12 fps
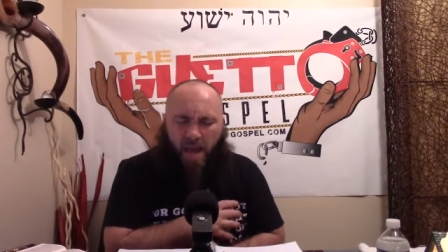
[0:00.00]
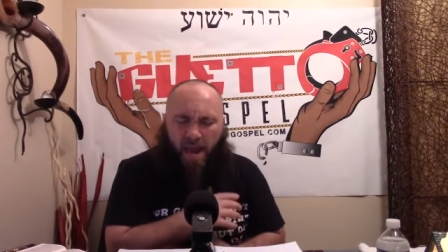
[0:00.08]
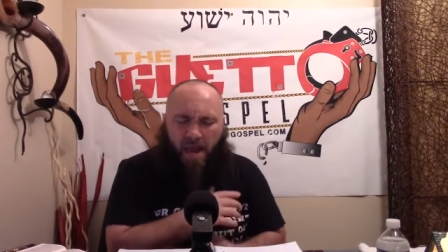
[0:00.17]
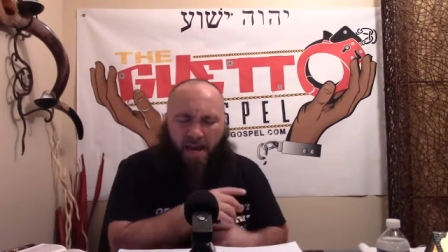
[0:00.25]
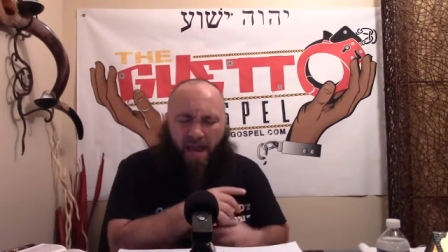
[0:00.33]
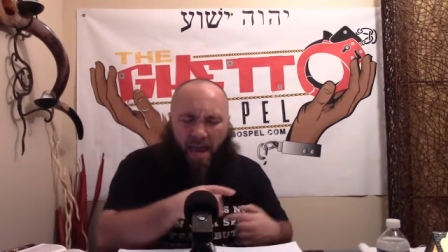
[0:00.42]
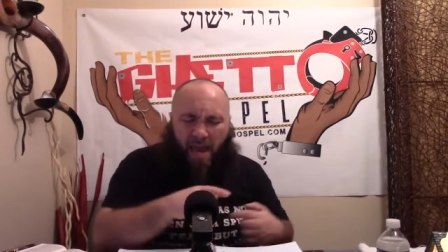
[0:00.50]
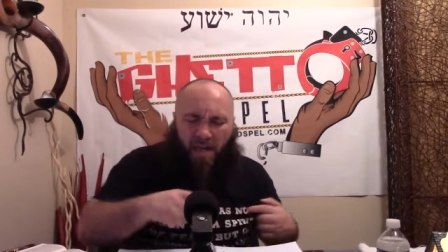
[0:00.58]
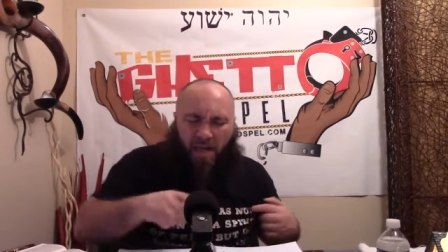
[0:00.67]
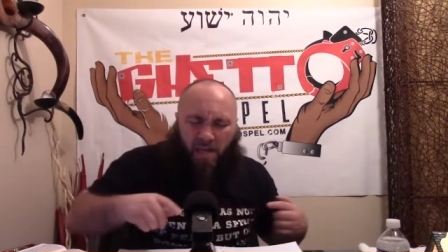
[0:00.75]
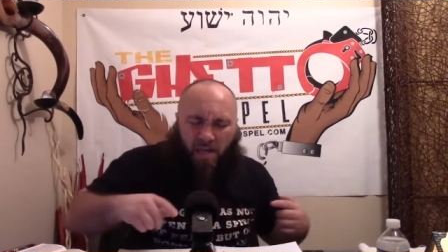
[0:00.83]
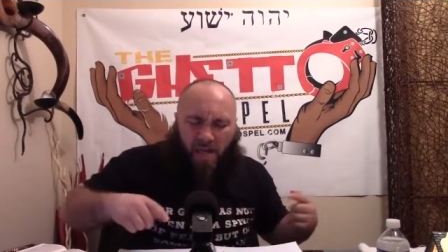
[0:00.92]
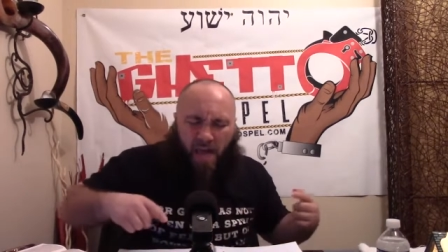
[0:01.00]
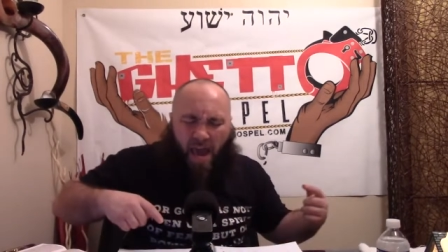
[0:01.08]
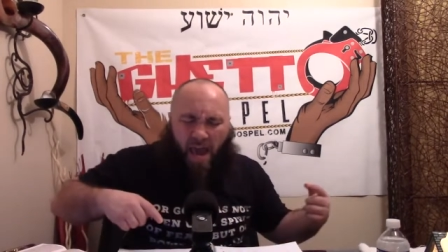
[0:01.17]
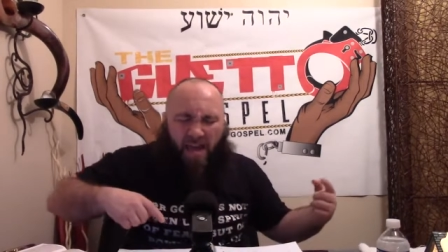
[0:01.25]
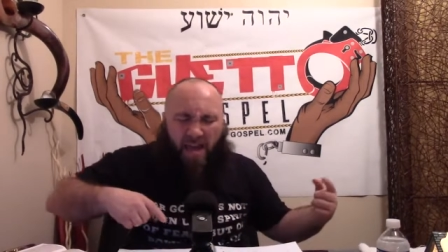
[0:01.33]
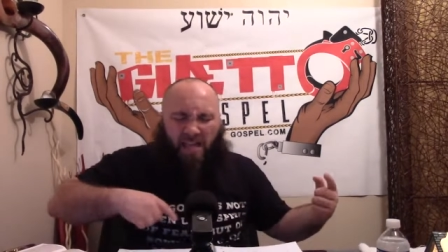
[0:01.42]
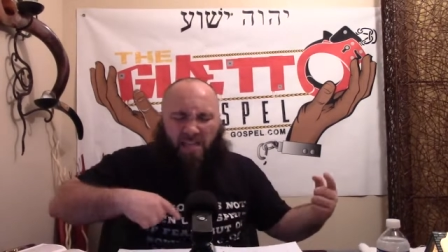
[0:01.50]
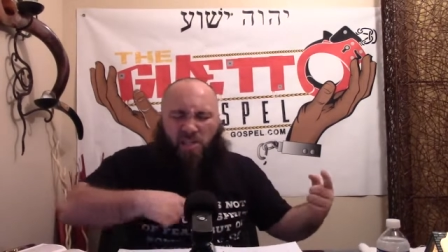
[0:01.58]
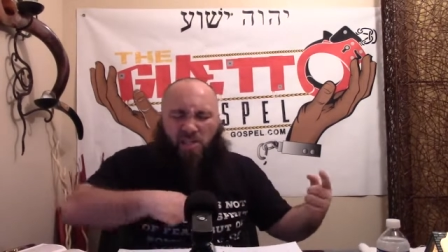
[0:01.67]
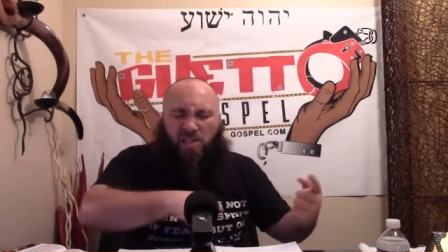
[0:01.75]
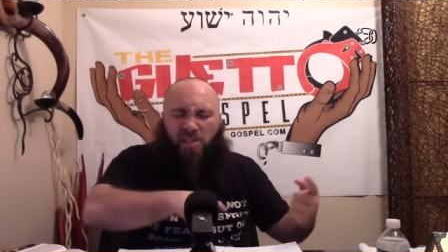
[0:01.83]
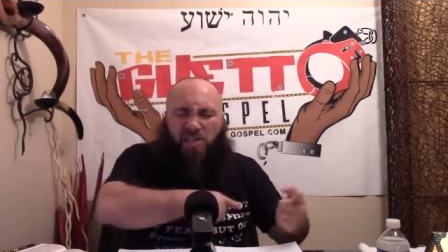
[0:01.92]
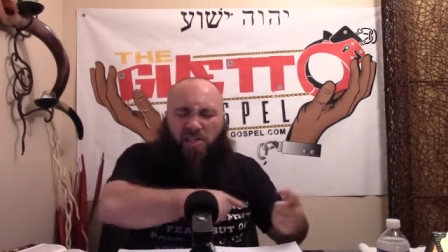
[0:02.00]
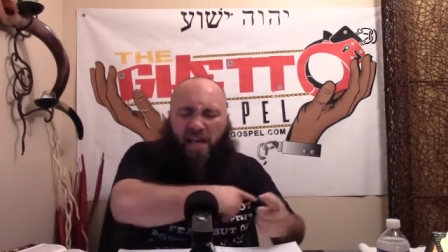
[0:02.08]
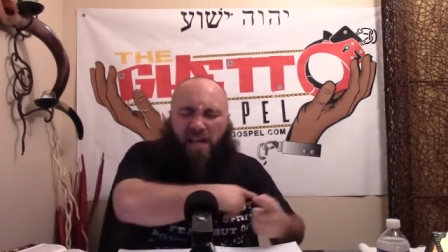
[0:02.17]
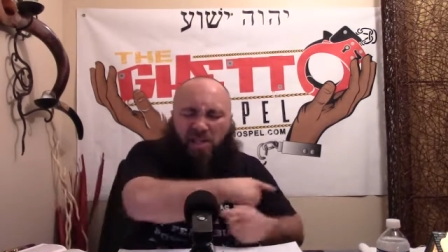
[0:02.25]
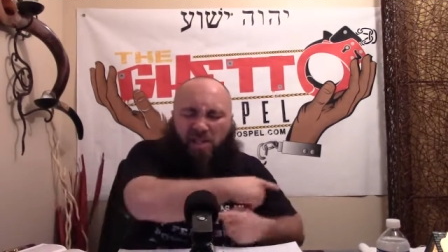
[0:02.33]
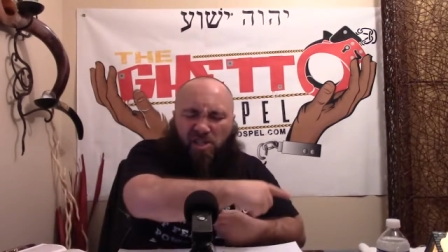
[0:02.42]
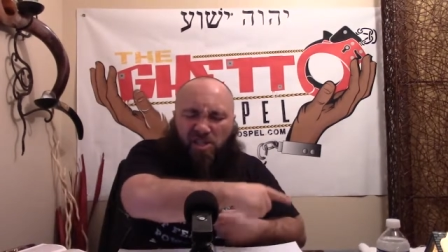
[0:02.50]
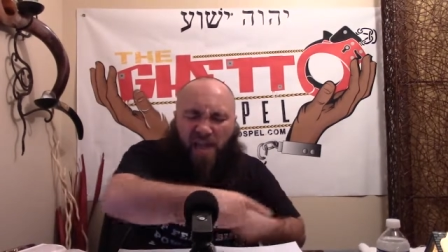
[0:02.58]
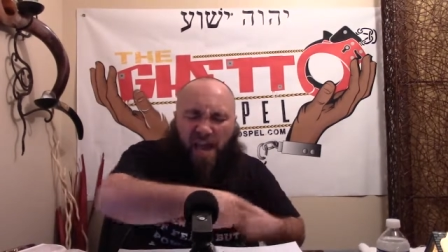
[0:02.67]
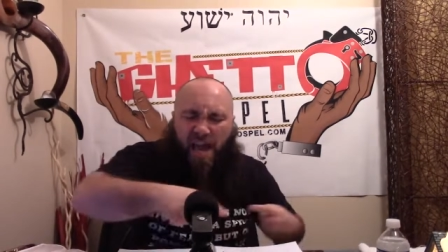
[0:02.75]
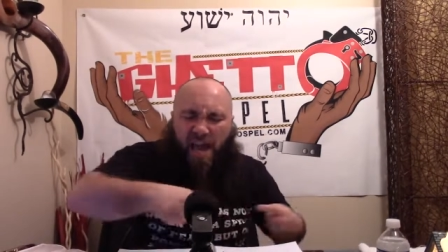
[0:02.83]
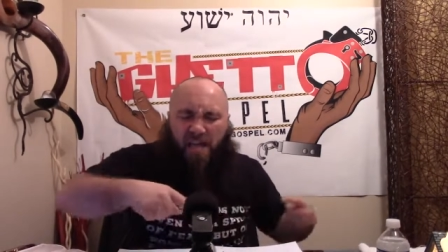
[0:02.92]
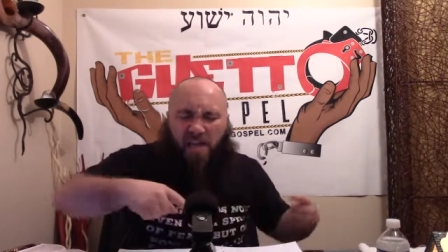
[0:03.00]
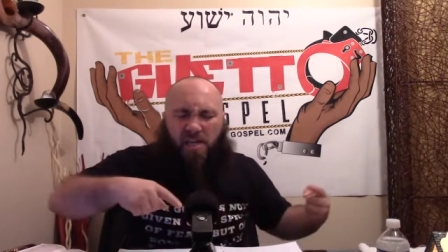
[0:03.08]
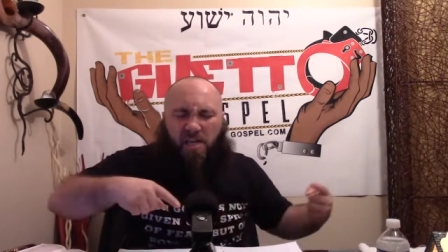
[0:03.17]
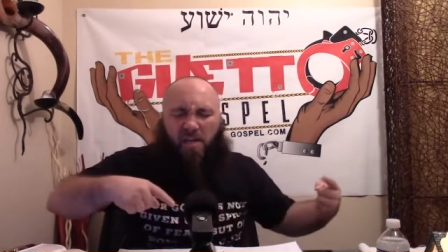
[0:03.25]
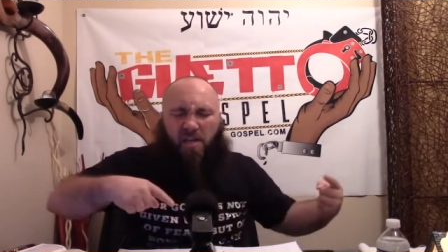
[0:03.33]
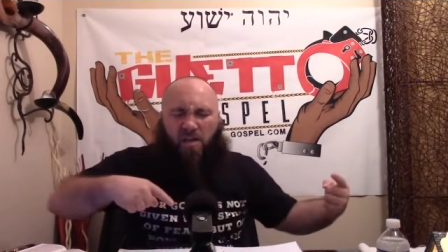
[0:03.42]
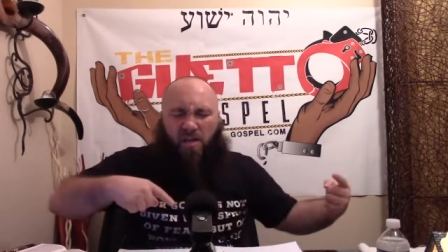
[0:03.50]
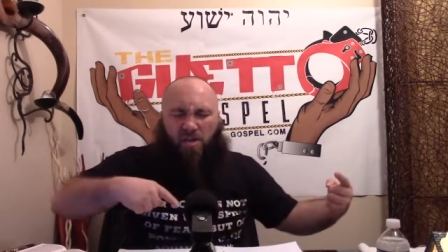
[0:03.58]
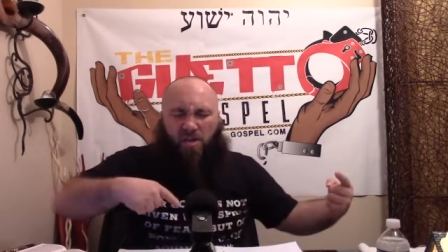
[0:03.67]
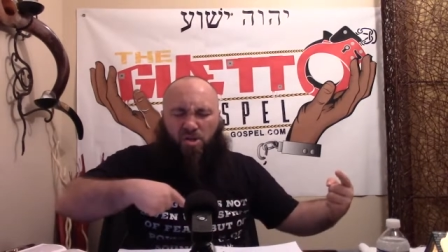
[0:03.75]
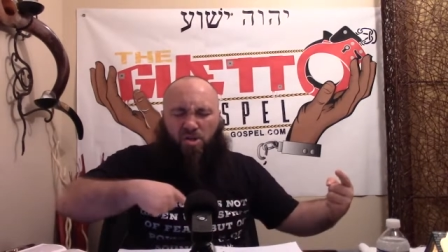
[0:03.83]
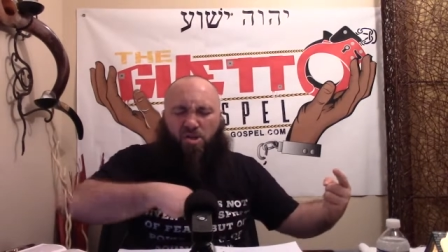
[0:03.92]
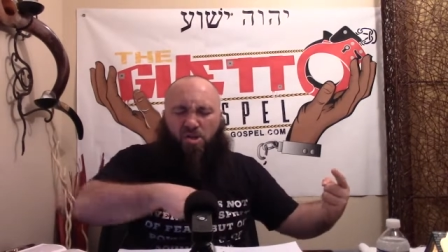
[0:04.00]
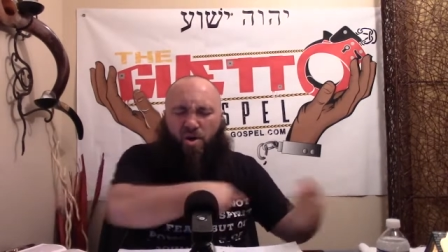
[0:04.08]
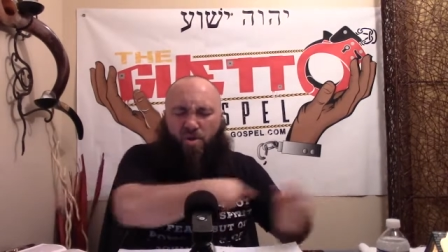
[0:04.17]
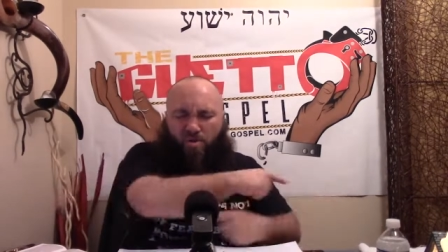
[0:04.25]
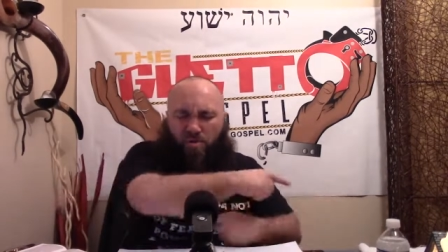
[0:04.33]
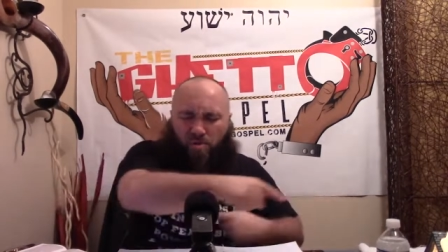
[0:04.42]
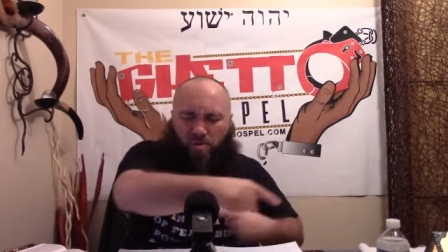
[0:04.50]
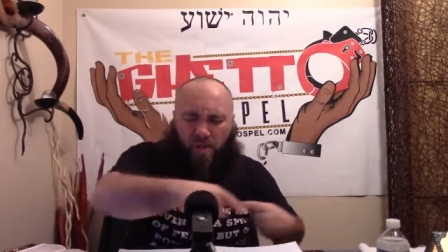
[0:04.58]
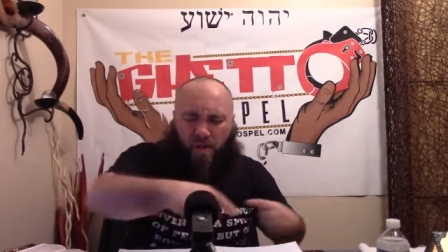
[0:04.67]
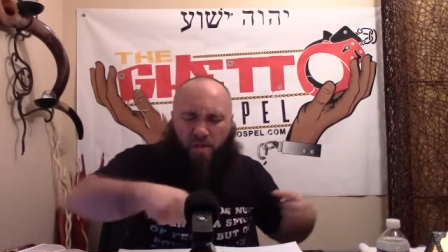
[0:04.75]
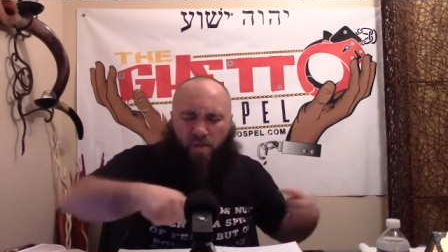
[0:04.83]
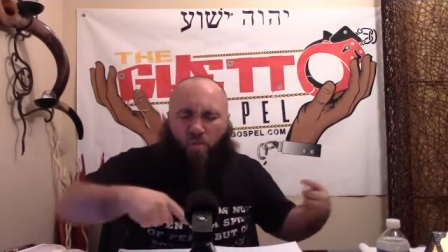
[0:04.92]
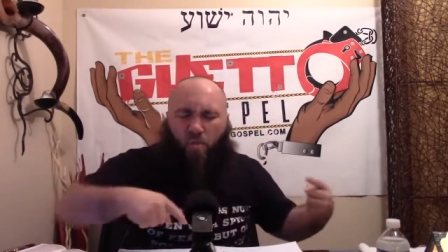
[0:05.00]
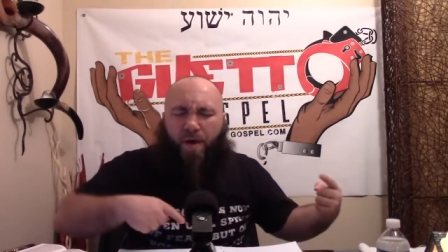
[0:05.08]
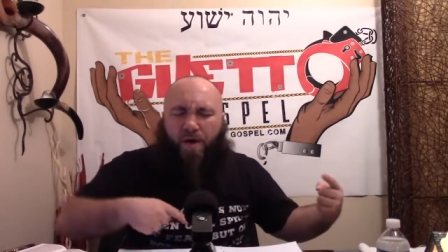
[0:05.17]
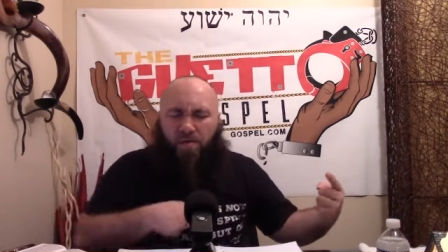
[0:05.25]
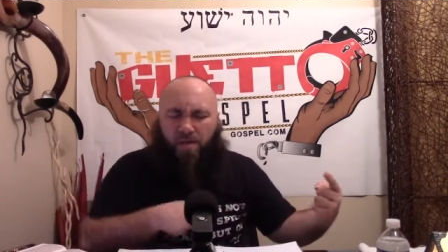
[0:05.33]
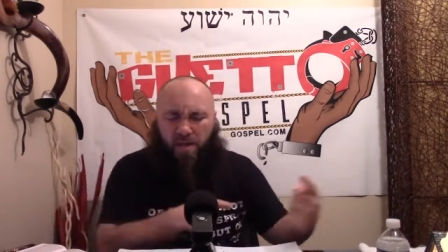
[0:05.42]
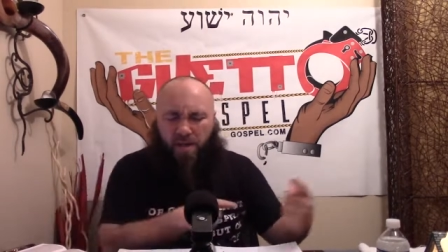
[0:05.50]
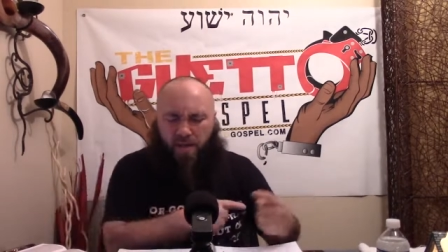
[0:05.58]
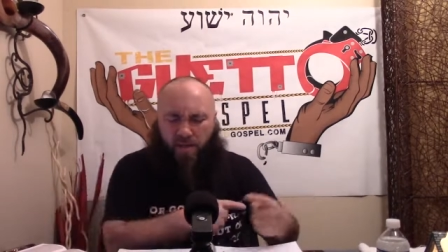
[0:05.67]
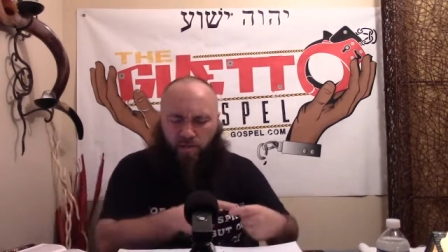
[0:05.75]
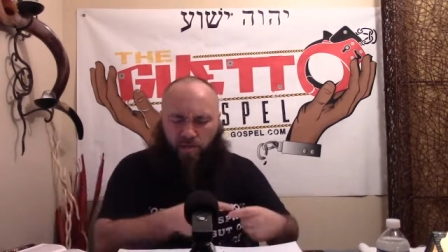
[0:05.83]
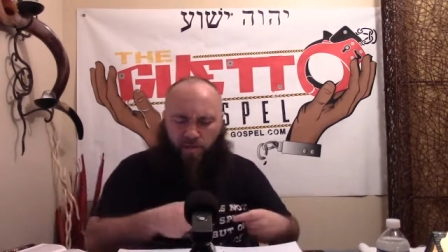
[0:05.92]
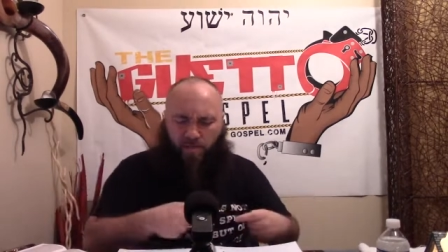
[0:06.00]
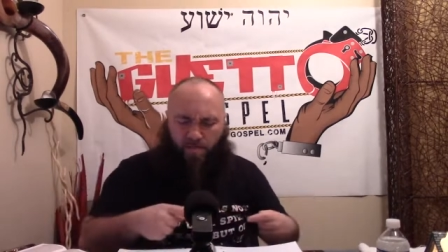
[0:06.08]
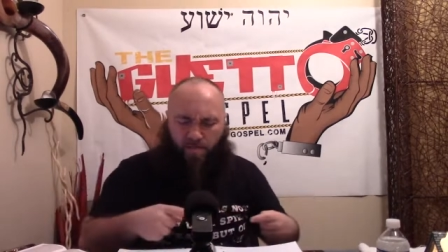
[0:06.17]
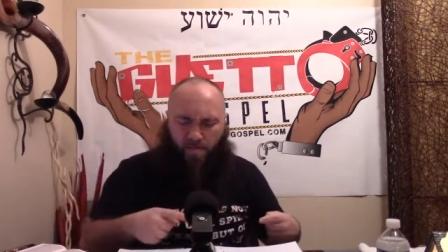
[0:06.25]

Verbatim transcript: in a, a ins- insane circle in the wilderness